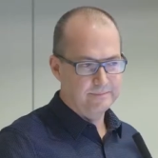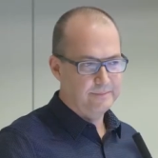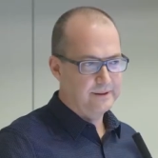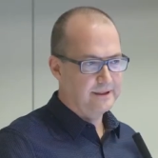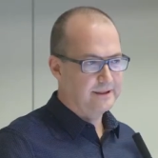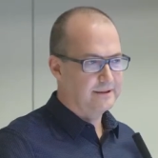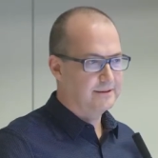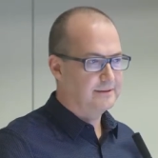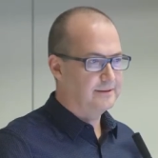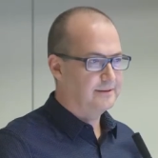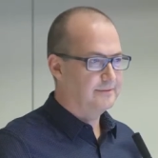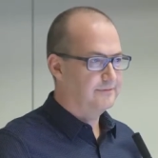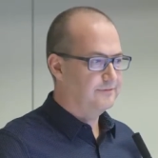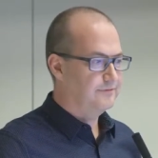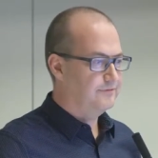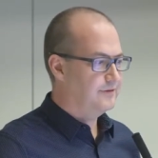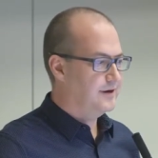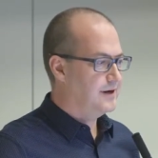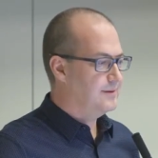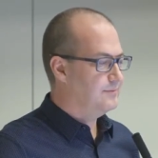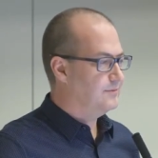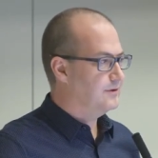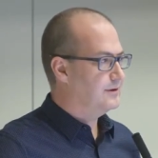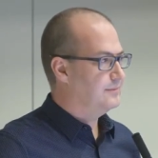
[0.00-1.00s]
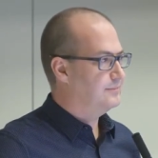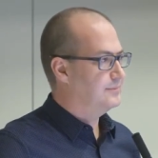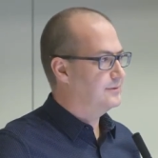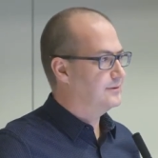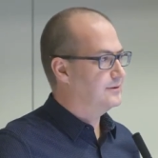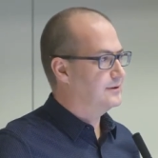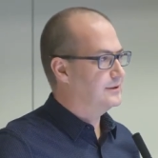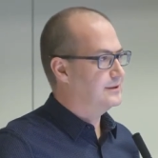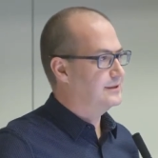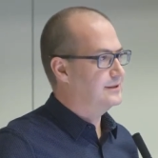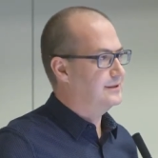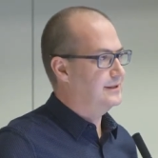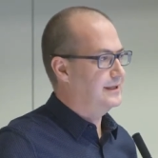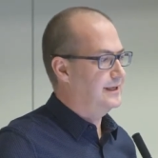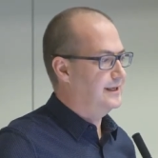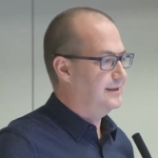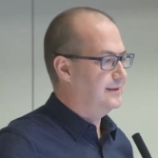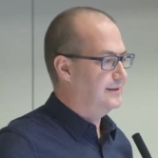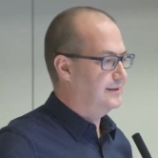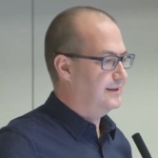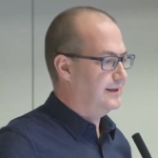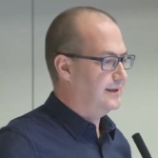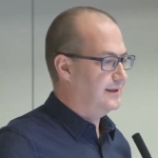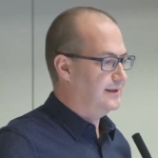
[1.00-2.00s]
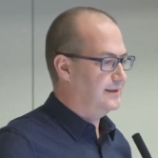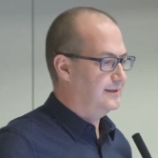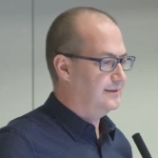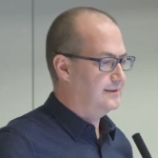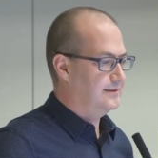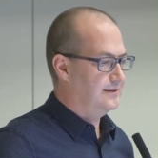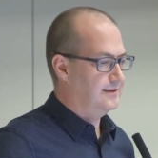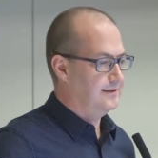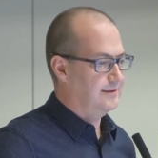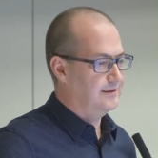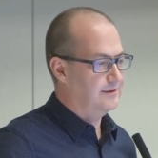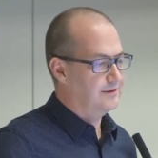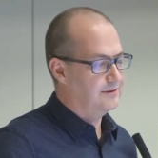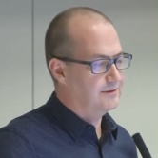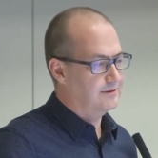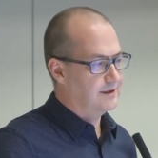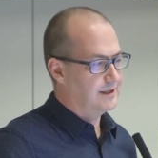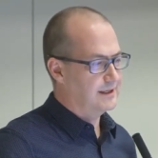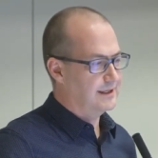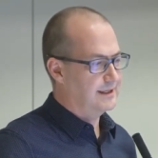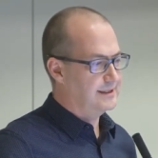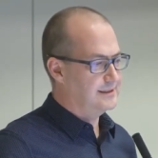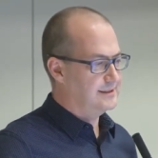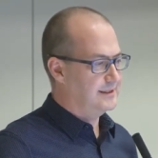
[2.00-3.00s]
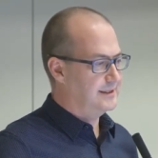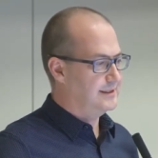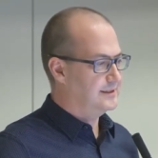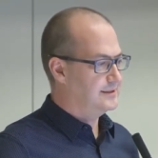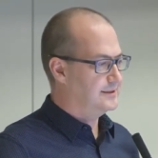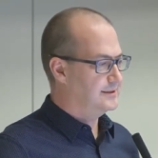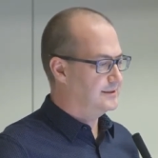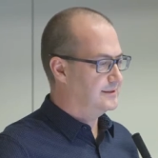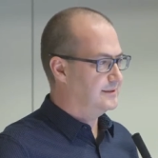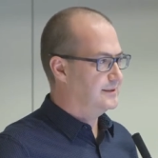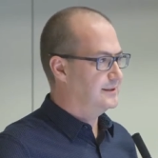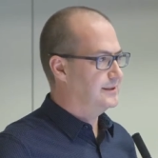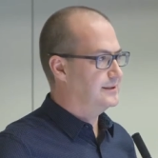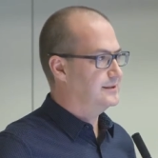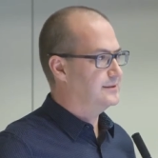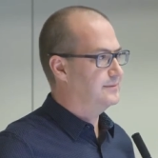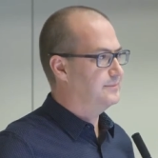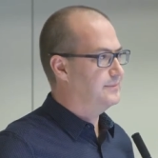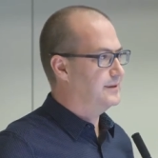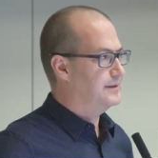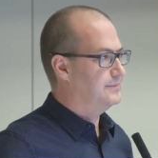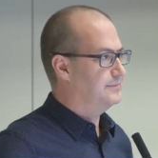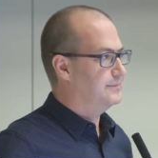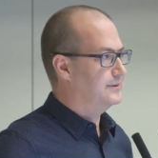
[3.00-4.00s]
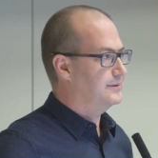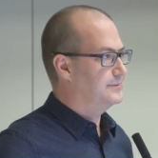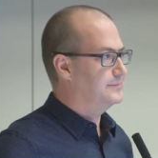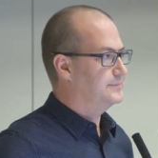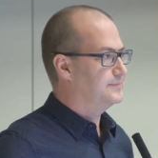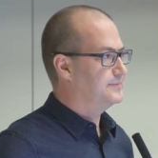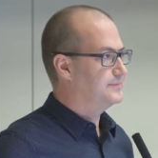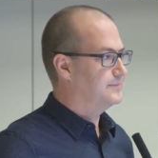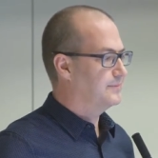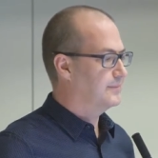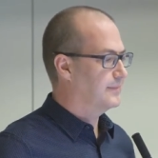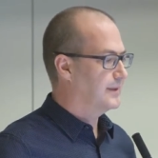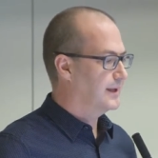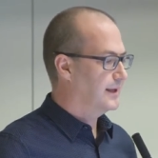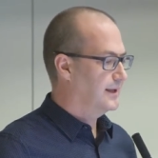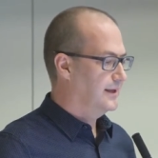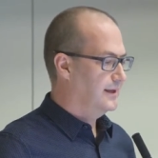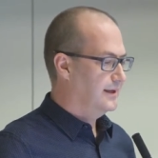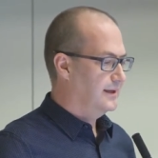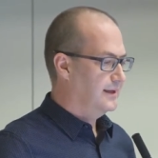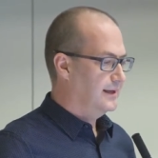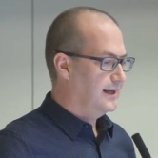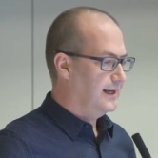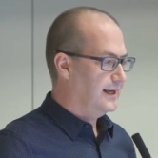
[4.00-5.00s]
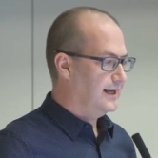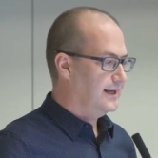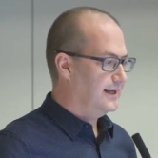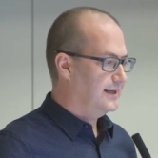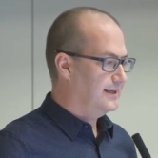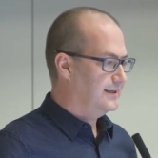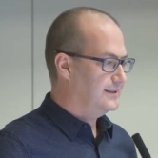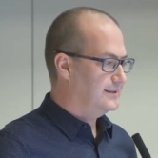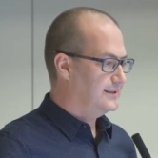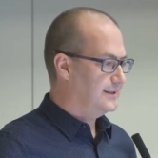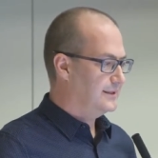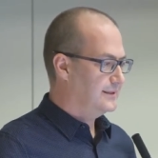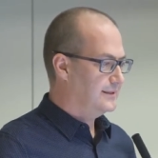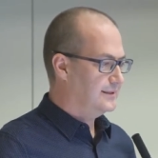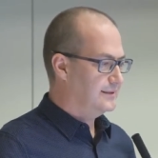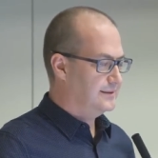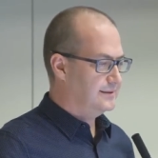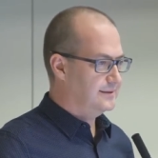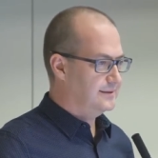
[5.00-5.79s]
but far more importantly than the organization, it's the people. And uh,